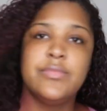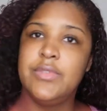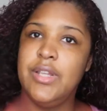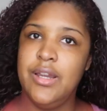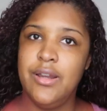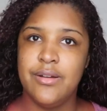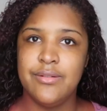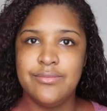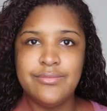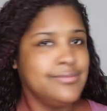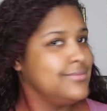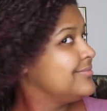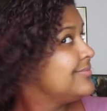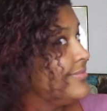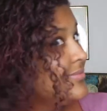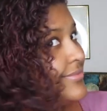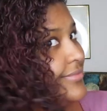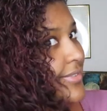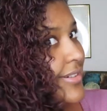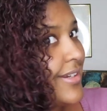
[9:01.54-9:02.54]
yeah,
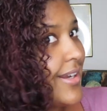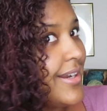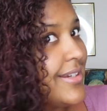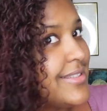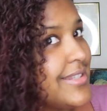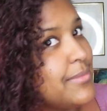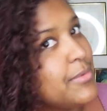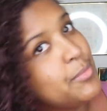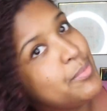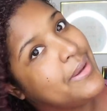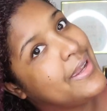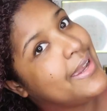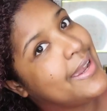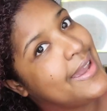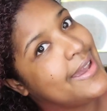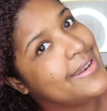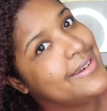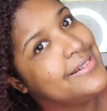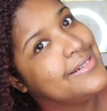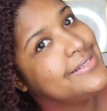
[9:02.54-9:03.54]
look guys, I'm a pink
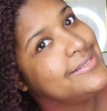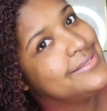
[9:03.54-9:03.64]
head.